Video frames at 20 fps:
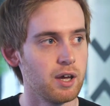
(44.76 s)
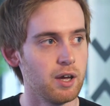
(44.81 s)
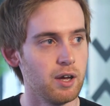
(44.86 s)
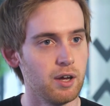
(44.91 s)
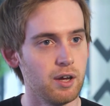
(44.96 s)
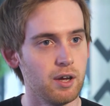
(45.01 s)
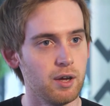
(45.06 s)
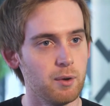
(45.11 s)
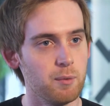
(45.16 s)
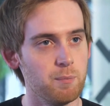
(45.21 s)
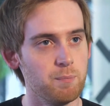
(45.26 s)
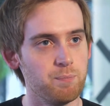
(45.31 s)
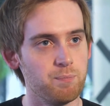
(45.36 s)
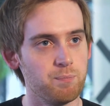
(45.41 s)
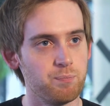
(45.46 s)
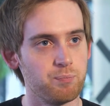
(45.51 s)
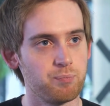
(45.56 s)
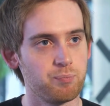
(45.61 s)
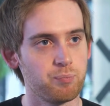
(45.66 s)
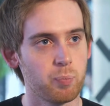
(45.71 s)

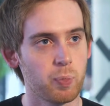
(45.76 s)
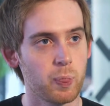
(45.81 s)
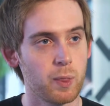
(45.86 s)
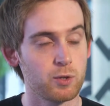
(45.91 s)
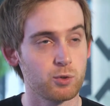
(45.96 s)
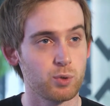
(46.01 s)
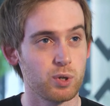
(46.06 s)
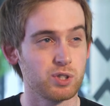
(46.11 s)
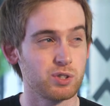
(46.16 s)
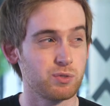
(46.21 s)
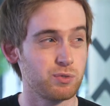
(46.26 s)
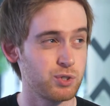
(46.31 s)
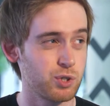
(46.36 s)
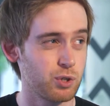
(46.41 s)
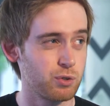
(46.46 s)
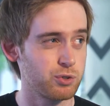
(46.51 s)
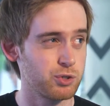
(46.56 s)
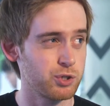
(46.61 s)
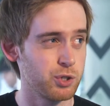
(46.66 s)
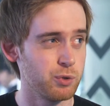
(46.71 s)
as well as
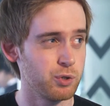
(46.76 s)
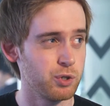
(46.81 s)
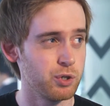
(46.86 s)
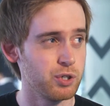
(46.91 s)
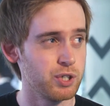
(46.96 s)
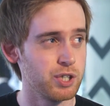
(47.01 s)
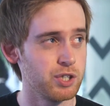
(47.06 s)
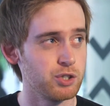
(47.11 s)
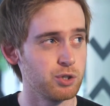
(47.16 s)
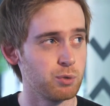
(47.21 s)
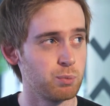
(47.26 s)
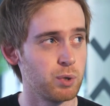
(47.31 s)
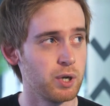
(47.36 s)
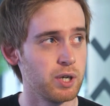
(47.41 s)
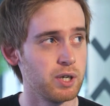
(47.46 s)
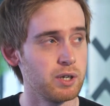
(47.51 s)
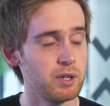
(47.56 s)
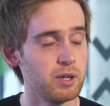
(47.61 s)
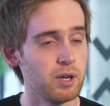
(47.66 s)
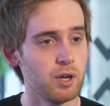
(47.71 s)
photography studio and digital
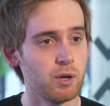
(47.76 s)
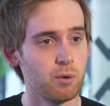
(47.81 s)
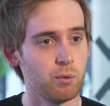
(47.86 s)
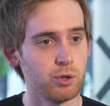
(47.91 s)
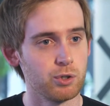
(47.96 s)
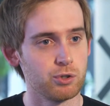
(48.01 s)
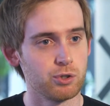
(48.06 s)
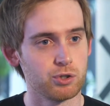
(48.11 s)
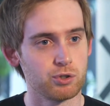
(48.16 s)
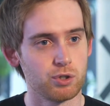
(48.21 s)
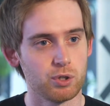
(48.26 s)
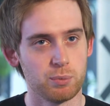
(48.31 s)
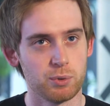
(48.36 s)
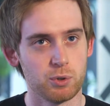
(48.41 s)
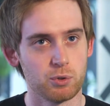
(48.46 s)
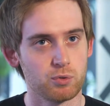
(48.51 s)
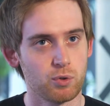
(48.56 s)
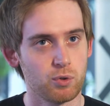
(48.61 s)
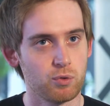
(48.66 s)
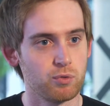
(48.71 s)
print, which are extremely
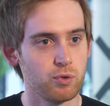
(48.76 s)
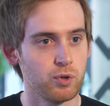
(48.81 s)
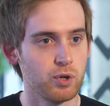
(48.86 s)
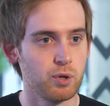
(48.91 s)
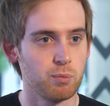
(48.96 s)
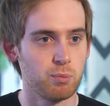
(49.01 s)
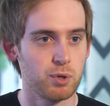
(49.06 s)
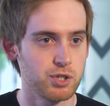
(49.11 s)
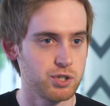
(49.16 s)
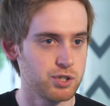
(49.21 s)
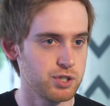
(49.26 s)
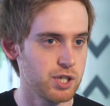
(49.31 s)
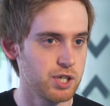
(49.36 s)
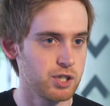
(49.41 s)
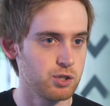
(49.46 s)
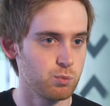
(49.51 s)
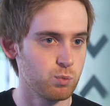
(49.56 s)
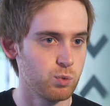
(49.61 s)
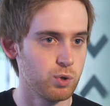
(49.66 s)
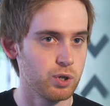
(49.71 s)
useful for
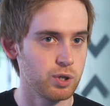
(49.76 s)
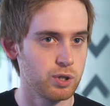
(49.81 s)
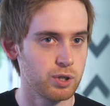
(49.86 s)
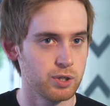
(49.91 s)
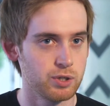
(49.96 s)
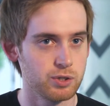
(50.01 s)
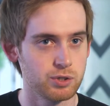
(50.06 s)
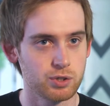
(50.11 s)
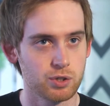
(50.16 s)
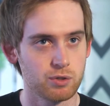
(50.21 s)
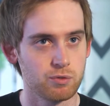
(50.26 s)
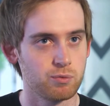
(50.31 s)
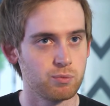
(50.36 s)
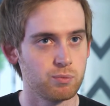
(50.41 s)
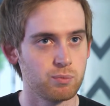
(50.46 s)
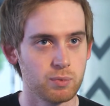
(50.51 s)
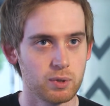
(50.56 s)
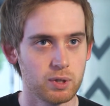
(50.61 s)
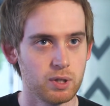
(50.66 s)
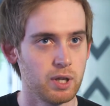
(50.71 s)
presentation work and sort of
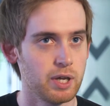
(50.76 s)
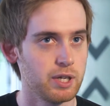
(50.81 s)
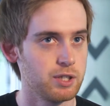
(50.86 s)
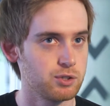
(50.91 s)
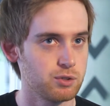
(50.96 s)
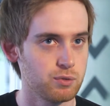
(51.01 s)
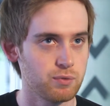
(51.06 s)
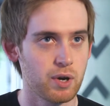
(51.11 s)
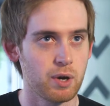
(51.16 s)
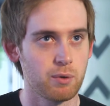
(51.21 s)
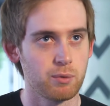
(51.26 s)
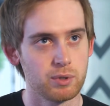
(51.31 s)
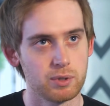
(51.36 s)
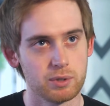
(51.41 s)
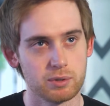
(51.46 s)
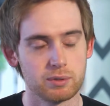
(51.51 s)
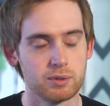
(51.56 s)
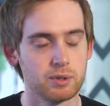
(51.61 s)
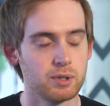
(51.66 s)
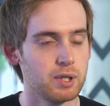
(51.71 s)
laying stuff out
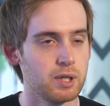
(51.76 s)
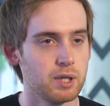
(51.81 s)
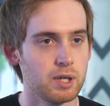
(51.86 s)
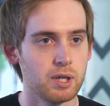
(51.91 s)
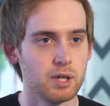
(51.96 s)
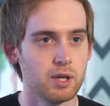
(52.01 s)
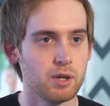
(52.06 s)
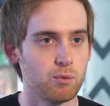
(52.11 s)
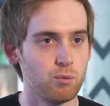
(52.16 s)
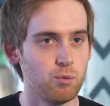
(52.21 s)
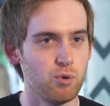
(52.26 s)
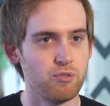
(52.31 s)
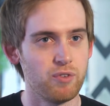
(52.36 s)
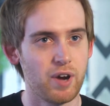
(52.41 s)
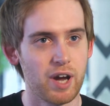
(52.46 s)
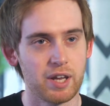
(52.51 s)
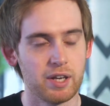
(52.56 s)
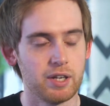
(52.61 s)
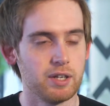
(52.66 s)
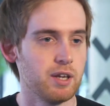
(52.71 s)
and
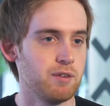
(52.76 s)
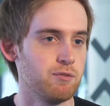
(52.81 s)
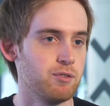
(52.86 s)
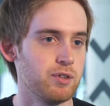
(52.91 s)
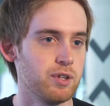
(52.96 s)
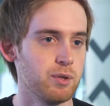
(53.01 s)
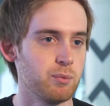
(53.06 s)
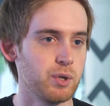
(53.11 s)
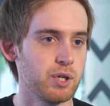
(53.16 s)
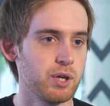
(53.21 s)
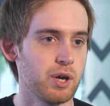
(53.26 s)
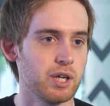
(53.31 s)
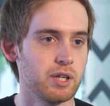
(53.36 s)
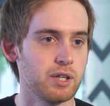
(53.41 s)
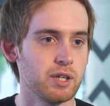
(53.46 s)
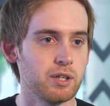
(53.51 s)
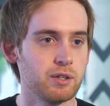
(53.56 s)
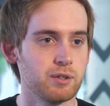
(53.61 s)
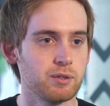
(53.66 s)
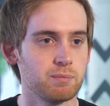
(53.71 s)
refining everything when you hand
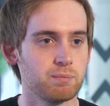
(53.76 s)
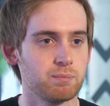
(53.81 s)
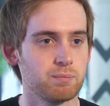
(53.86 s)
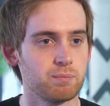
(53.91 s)
it in.